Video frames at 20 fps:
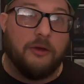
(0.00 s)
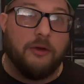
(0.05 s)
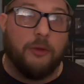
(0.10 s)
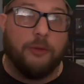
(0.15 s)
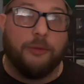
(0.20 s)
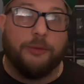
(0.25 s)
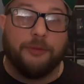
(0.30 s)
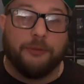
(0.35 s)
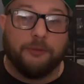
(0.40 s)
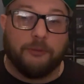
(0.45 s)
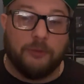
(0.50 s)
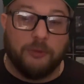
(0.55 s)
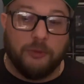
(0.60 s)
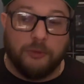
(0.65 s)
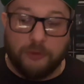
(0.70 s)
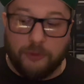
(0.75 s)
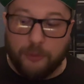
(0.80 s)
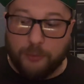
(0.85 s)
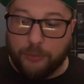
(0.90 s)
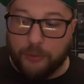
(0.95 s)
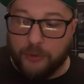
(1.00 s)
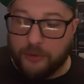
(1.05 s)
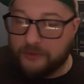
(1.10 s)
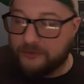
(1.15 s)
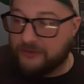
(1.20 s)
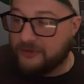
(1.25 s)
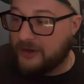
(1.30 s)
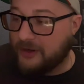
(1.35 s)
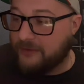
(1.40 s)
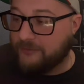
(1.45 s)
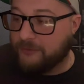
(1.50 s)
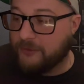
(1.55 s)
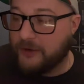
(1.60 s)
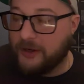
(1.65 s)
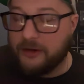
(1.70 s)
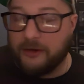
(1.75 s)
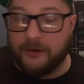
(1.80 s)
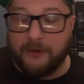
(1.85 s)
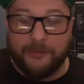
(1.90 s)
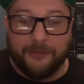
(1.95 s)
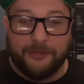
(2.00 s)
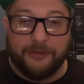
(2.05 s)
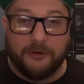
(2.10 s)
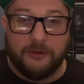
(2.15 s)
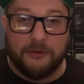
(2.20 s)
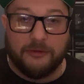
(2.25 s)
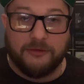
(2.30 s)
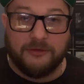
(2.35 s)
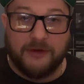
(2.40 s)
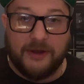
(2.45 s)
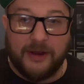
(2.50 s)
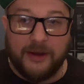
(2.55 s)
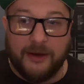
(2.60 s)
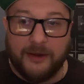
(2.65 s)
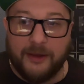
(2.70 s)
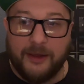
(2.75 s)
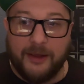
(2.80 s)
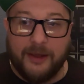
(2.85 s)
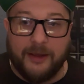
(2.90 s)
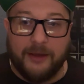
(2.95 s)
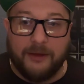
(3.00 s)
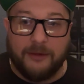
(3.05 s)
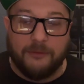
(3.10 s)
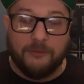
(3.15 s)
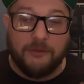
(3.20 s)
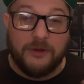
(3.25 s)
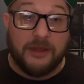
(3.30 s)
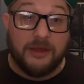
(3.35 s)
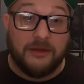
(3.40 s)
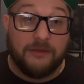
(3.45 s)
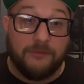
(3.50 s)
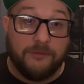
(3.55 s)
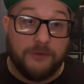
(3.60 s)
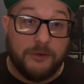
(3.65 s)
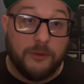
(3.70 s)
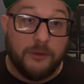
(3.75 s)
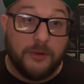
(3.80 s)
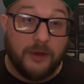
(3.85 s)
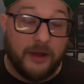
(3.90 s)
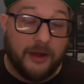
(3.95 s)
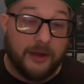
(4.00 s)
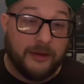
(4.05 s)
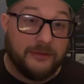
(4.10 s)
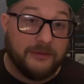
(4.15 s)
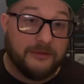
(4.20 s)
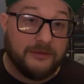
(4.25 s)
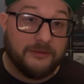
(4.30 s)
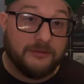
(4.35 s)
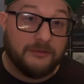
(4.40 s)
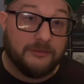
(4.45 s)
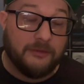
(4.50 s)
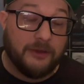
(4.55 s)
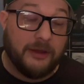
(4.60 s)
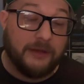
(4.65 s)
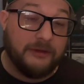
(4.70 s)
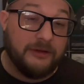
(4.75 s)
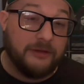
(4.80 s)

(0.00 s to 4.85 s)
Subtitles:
go through the books that I've written on Thursday, and we give you guys,